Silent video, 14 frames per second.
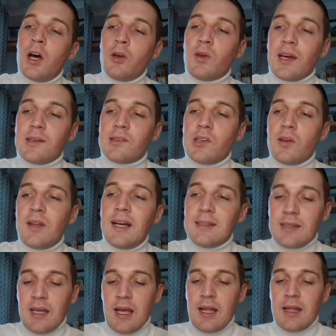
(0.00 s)
Okay, so
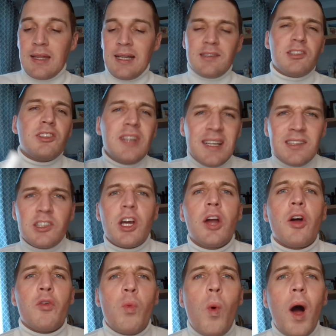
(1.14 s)
that's Let's, let's
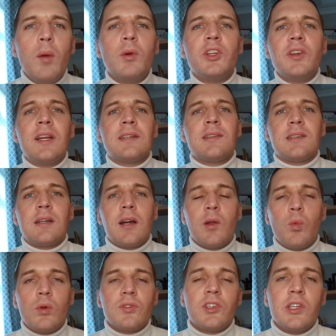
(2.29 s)
start off. Why would you necessarily
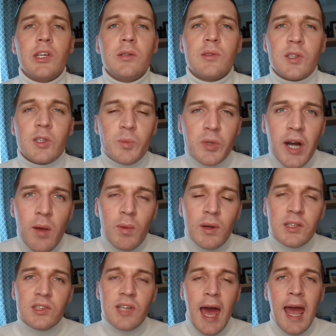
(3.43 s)
want to use a spray
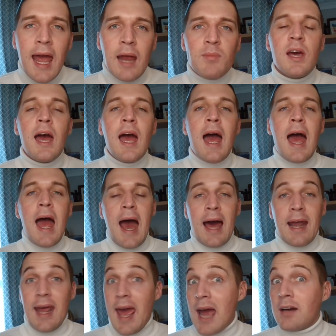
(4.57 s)
which is aimed
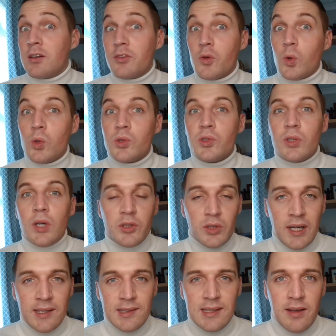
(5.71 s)
at hair, of course,
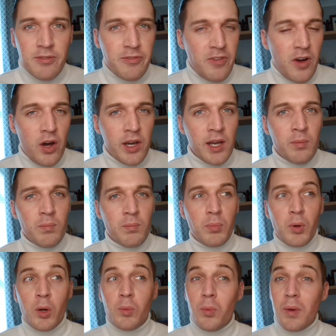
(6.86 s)
addressing fine,
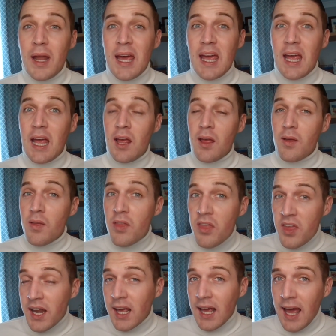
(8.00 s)
probably
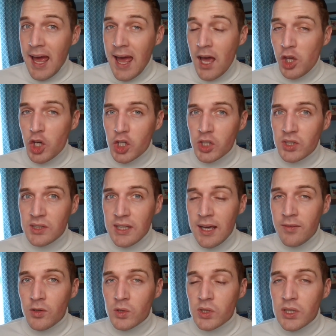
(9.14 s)
thinning hair, you could
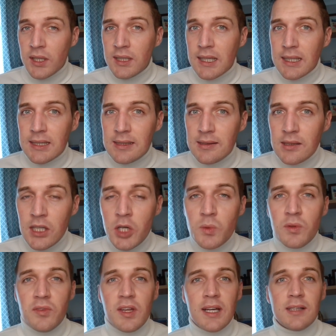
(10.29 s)
say, if you're starting to get
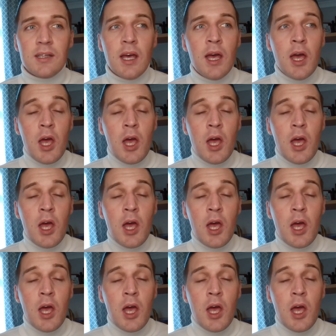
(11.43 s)
concerned with that?